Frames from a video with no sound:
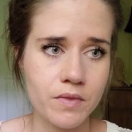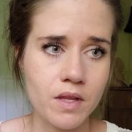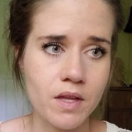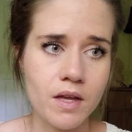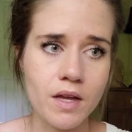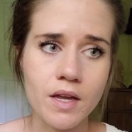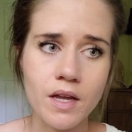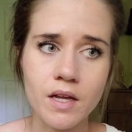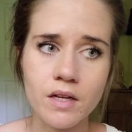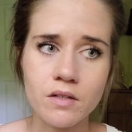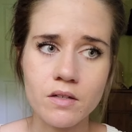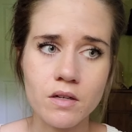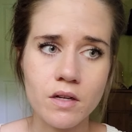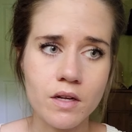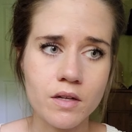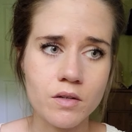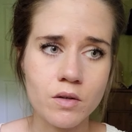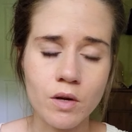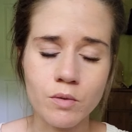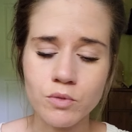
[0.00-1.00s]

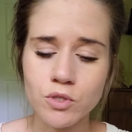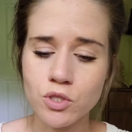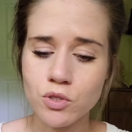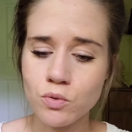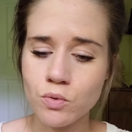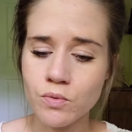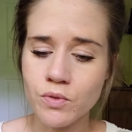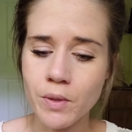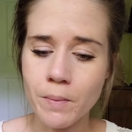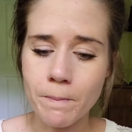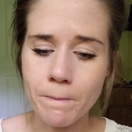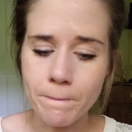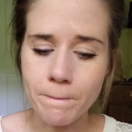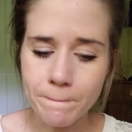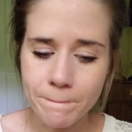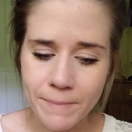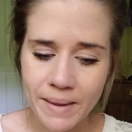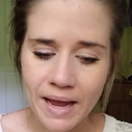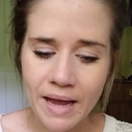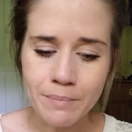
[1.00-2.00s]
I would do the
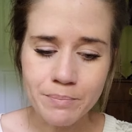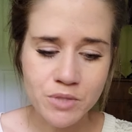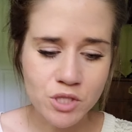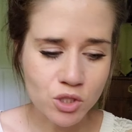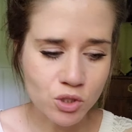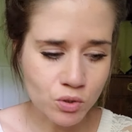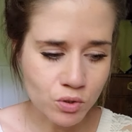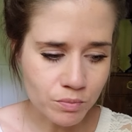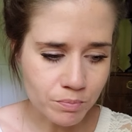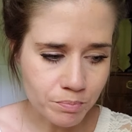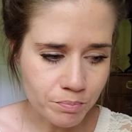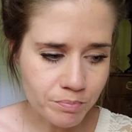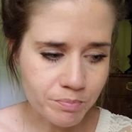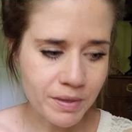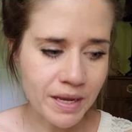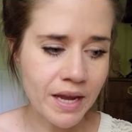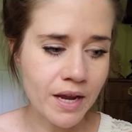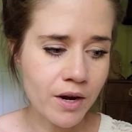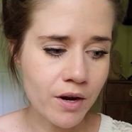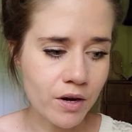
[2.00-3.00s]
absolute
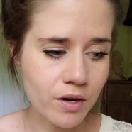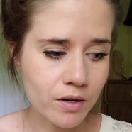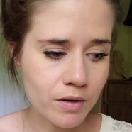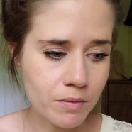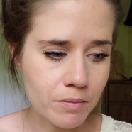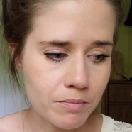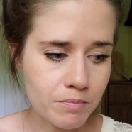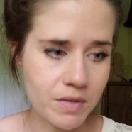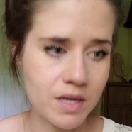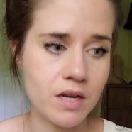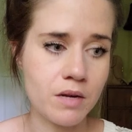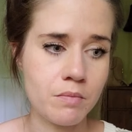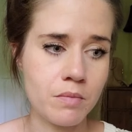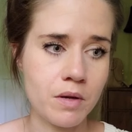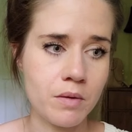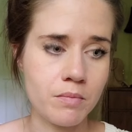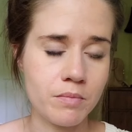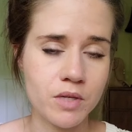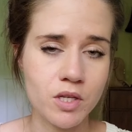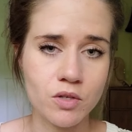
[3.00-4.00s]
bare
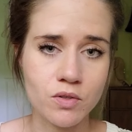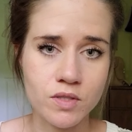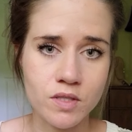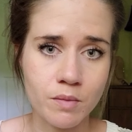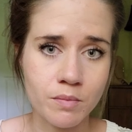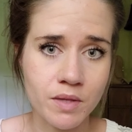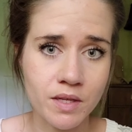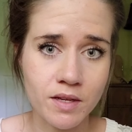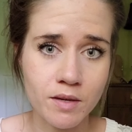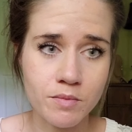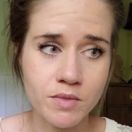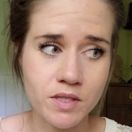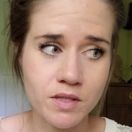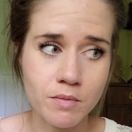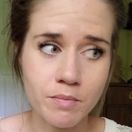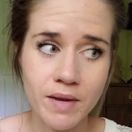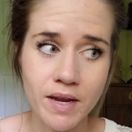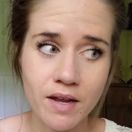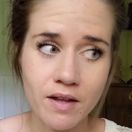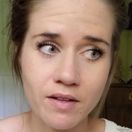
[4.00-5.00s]
minimum. Something comes in the
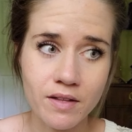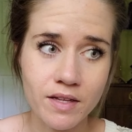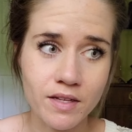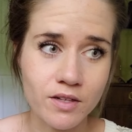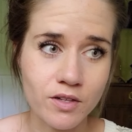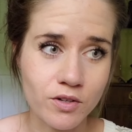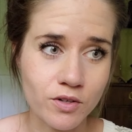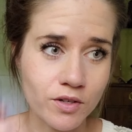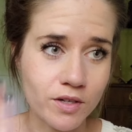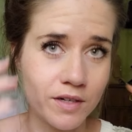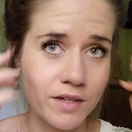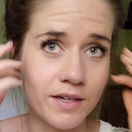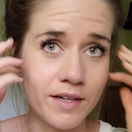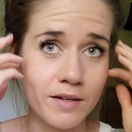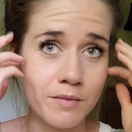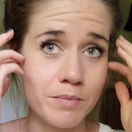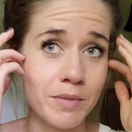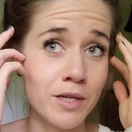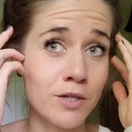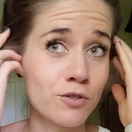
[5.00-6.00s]
mail and you're going to get
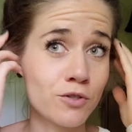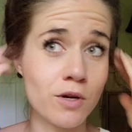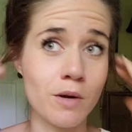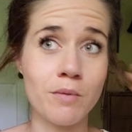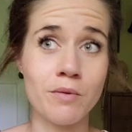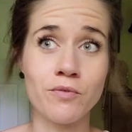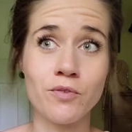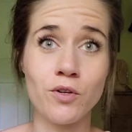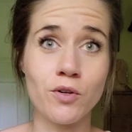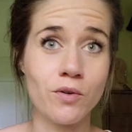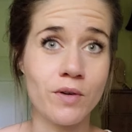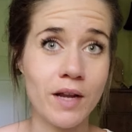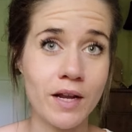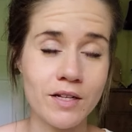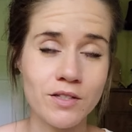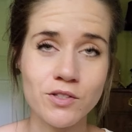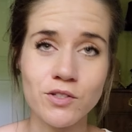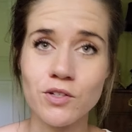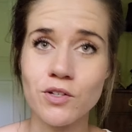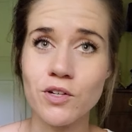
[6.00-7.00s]
in big trouble if you don't
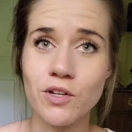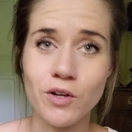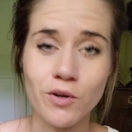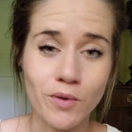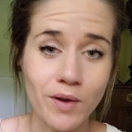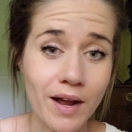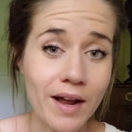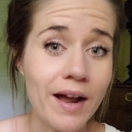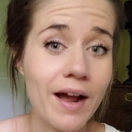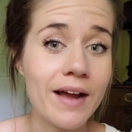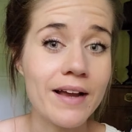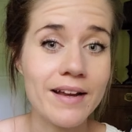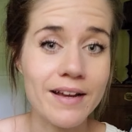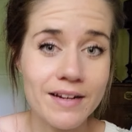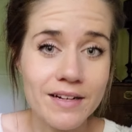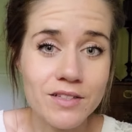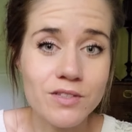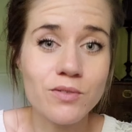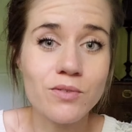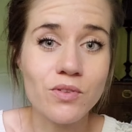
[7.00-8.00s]
answer. I got
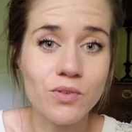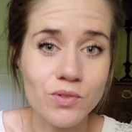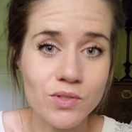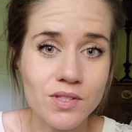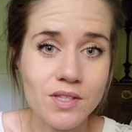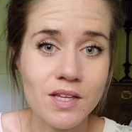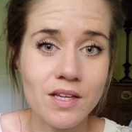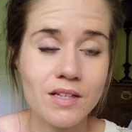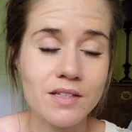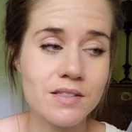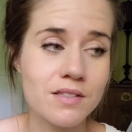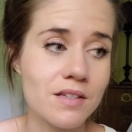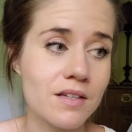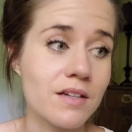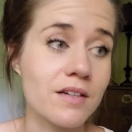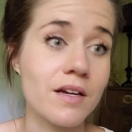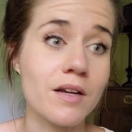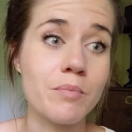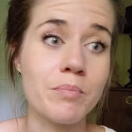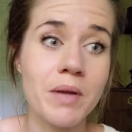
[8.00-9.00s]
to do those things.
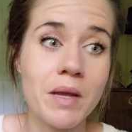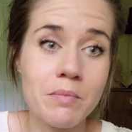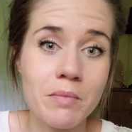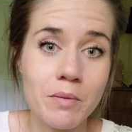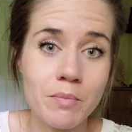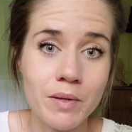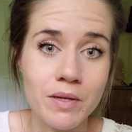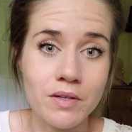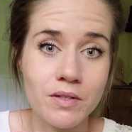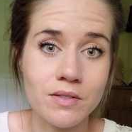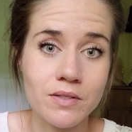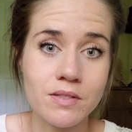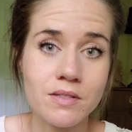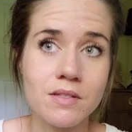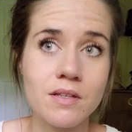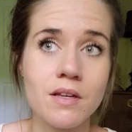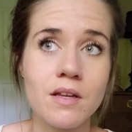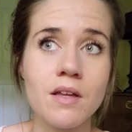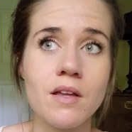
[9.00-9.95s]
Got to pay my bills.